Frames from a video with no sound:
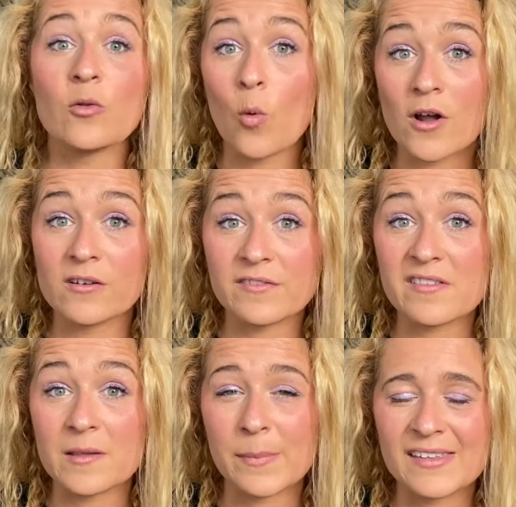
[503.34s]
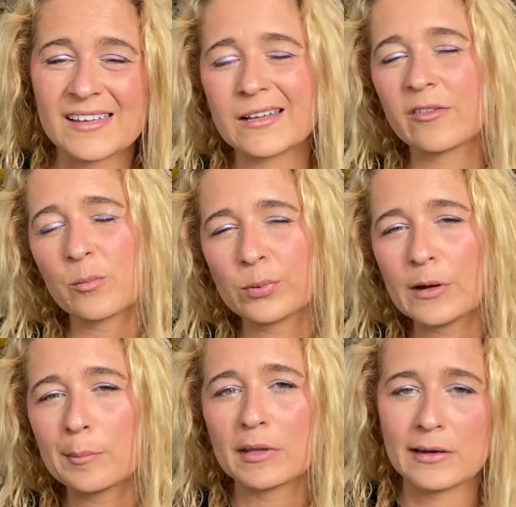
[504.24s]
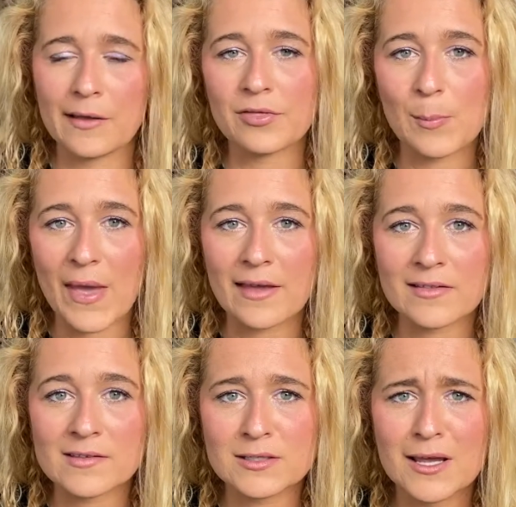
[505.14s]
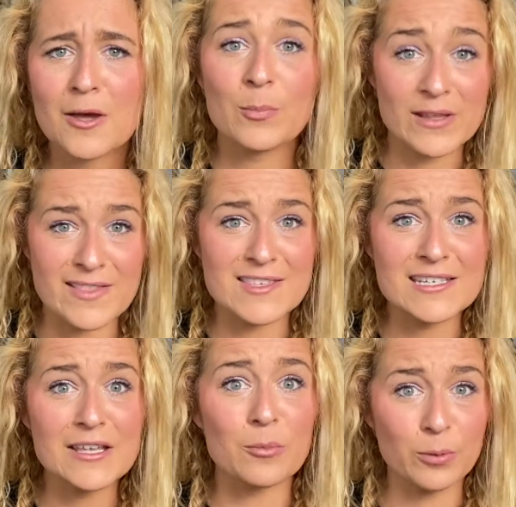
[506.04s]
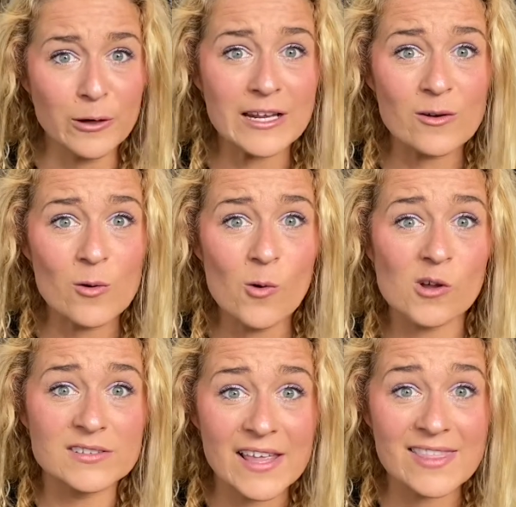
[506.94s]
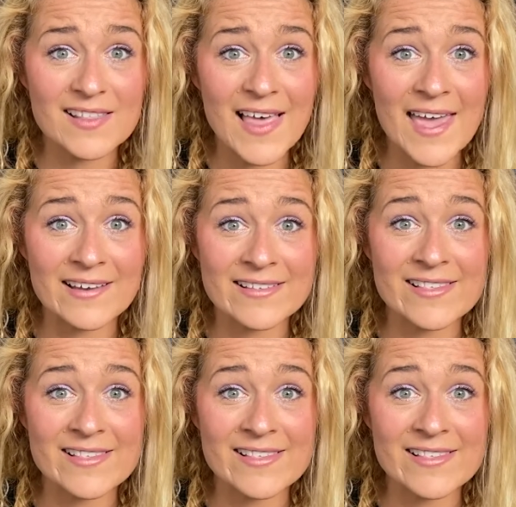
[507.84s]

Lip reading: water visibility is probably not the best. But still pretty cool nonetheless.